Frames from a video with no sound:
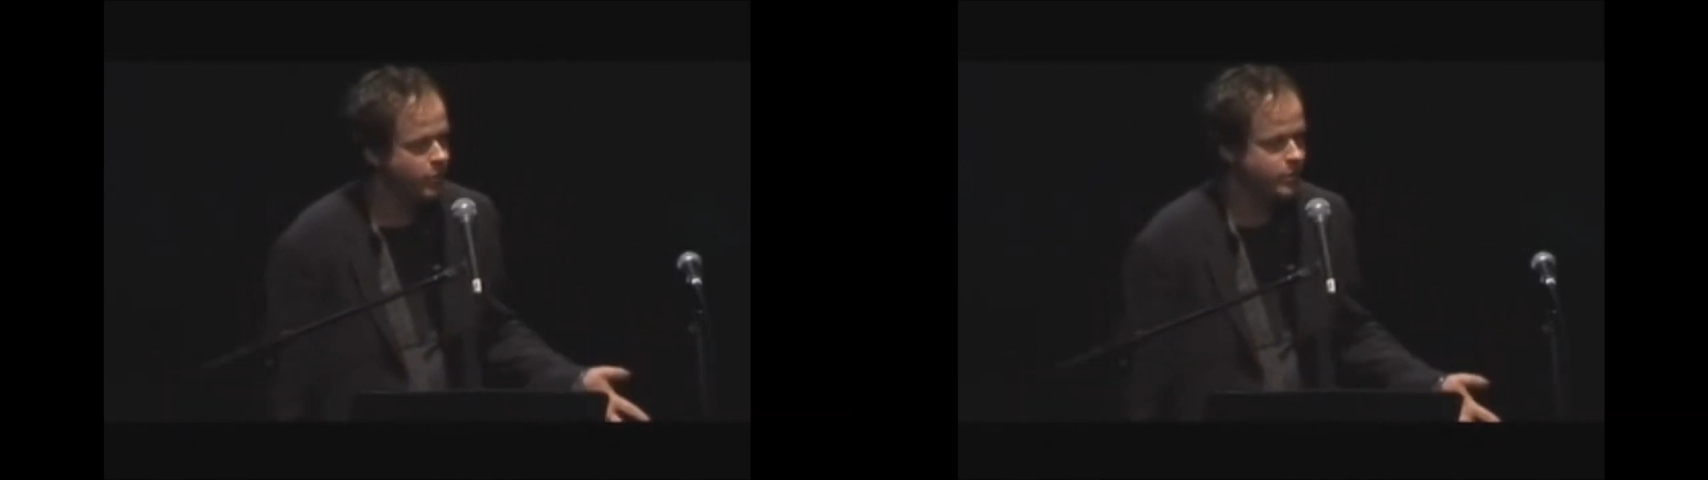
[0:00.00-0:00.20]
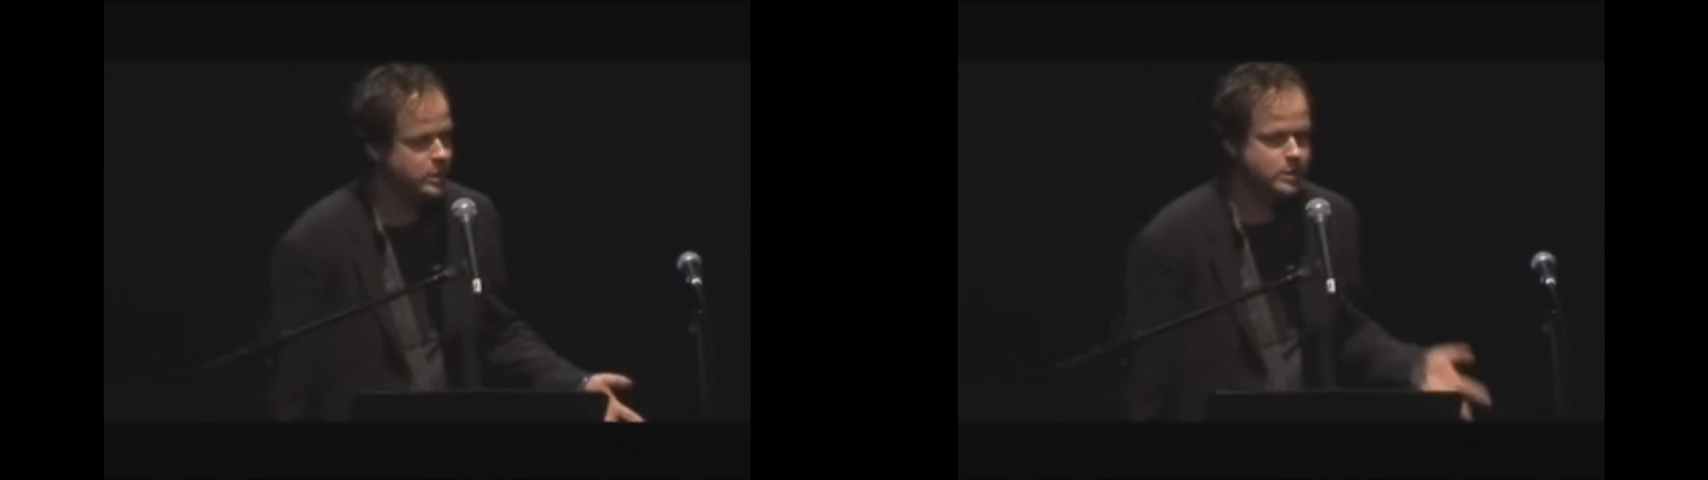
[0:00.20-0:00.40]

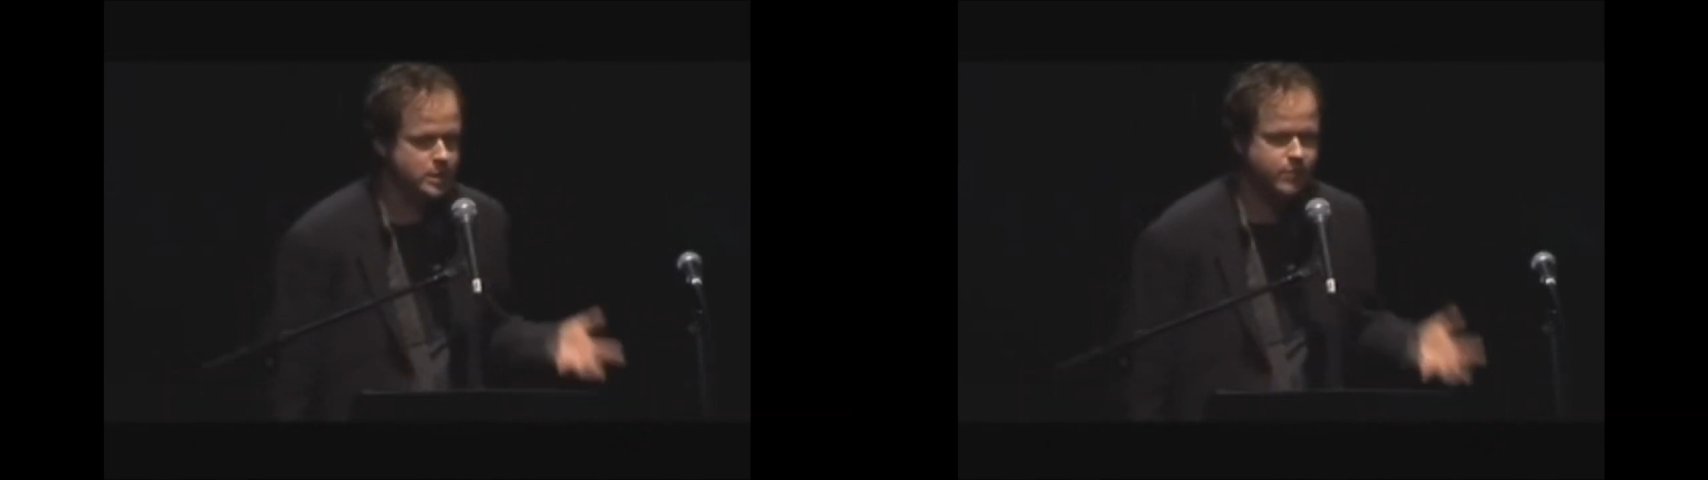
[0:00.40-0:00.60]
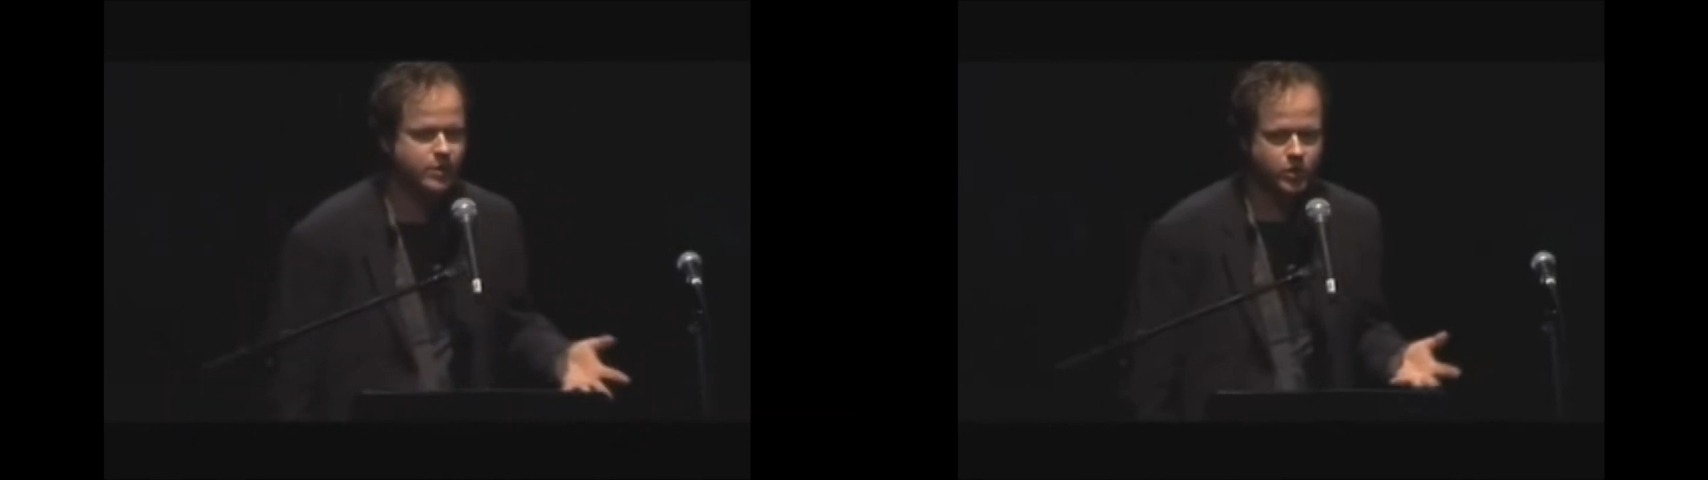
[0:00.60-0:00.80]
that this is
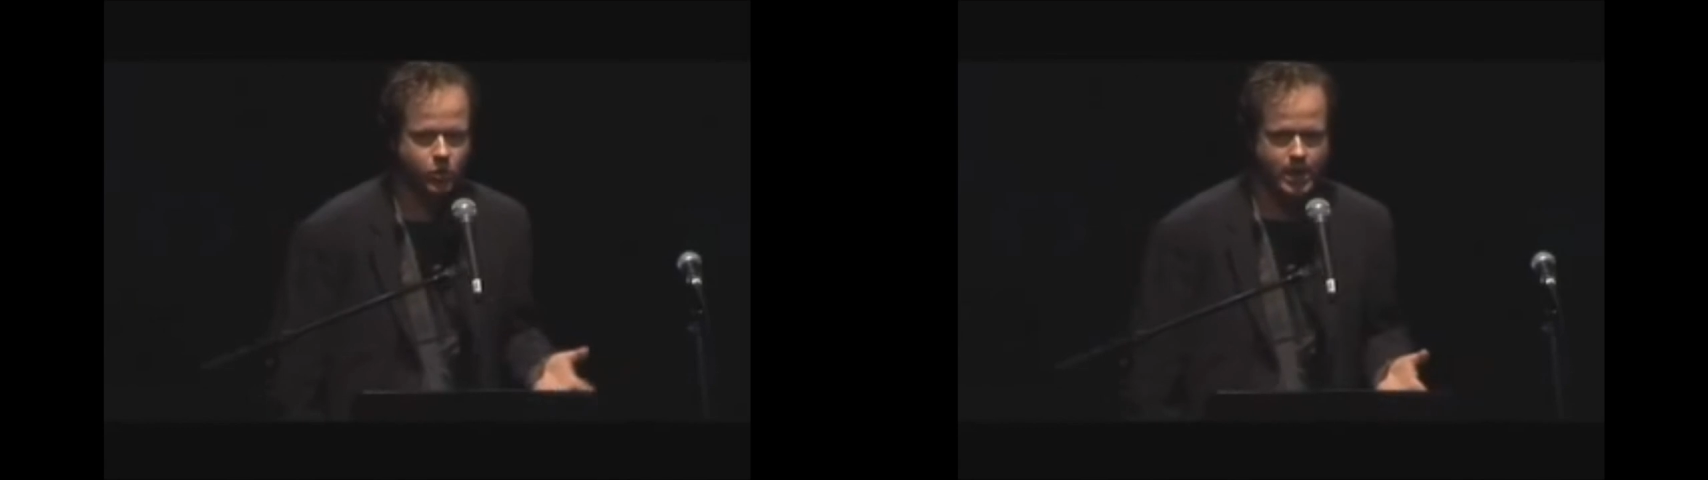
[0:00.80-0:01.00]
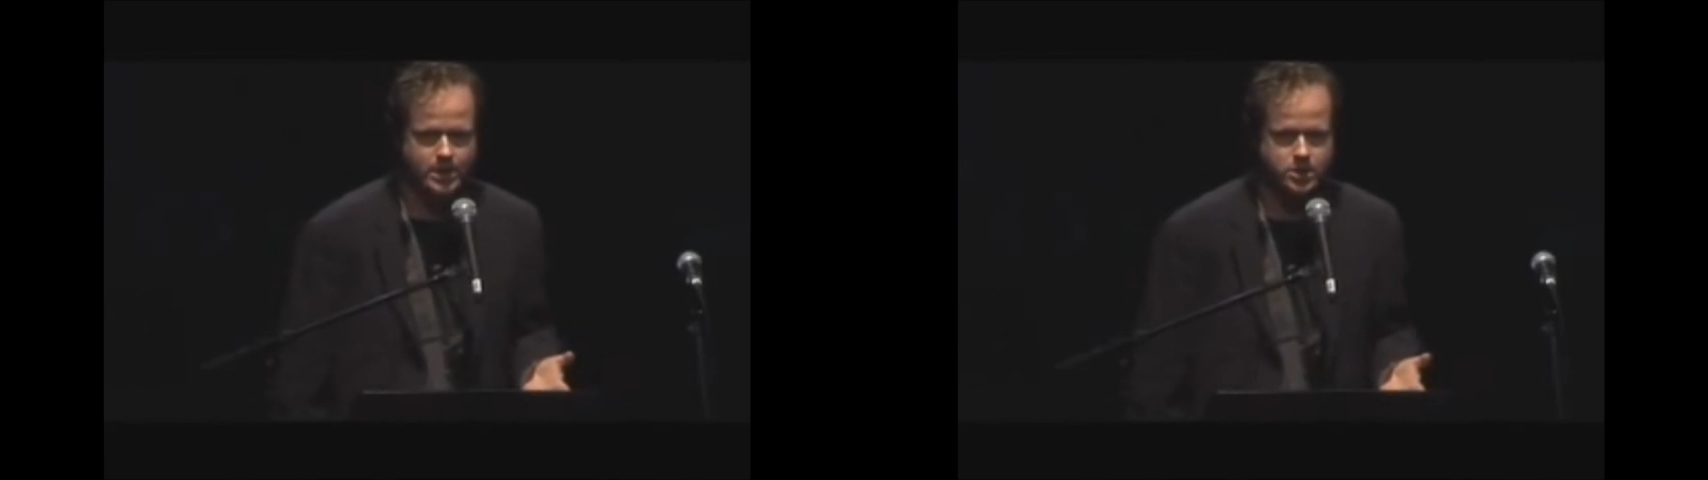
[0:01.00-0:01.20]
even a
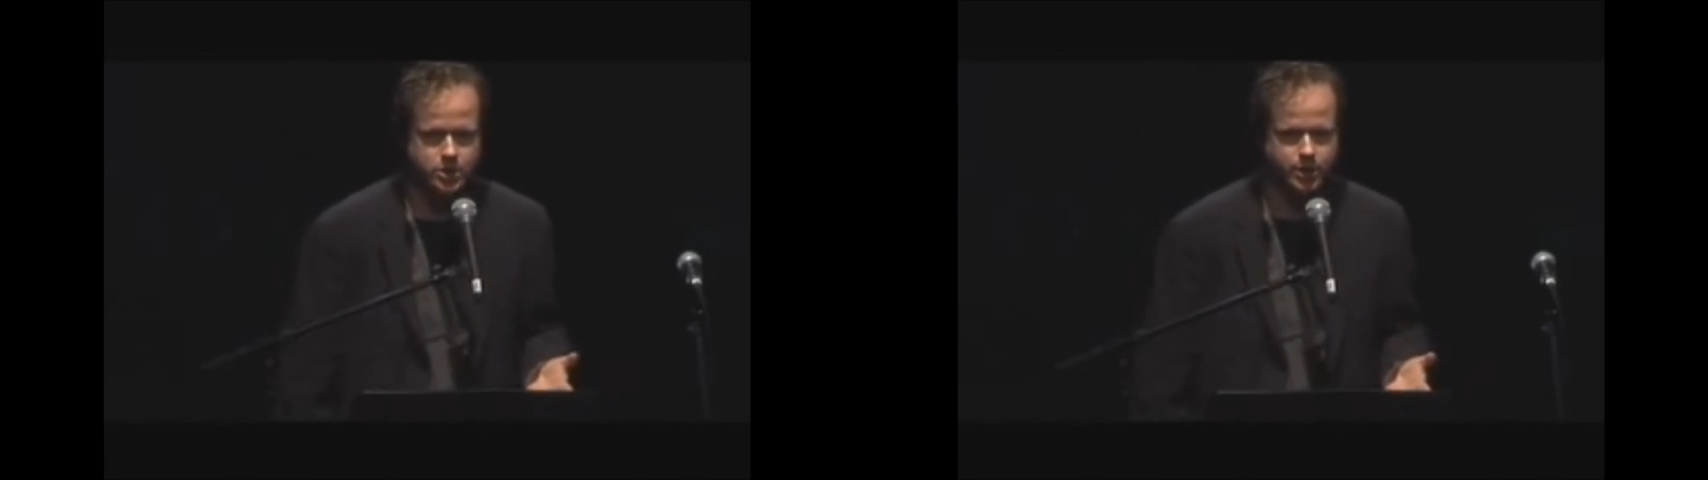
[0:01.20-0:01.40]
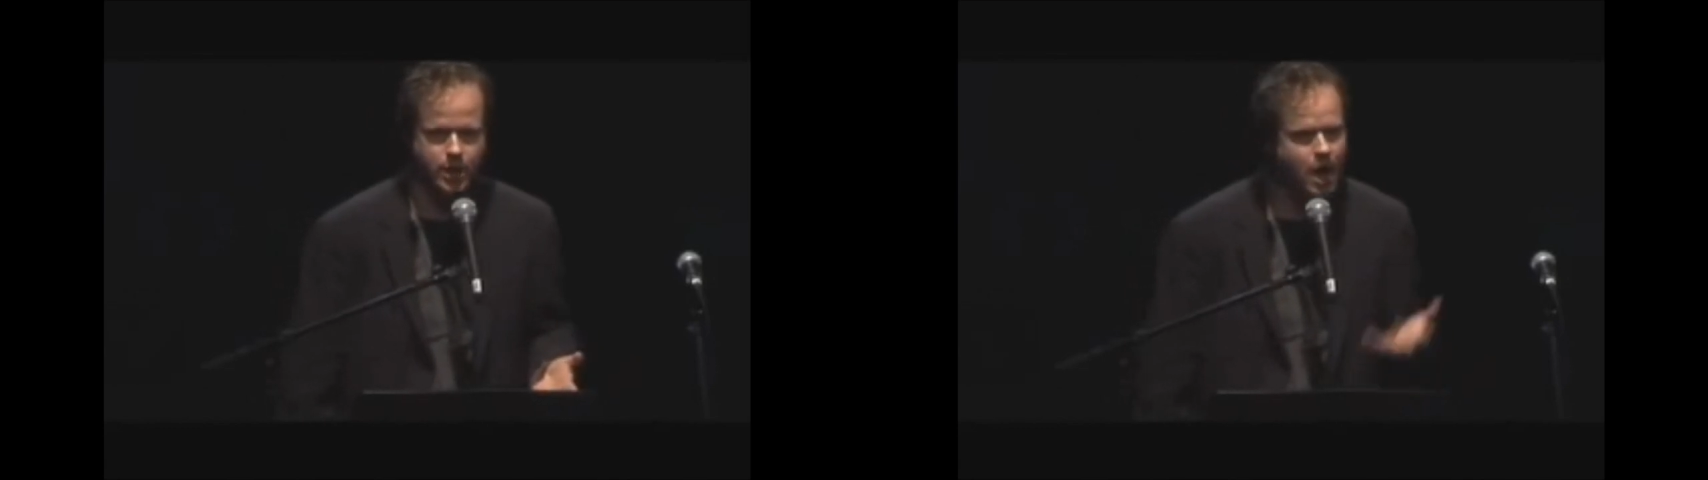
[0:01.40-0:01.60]
question?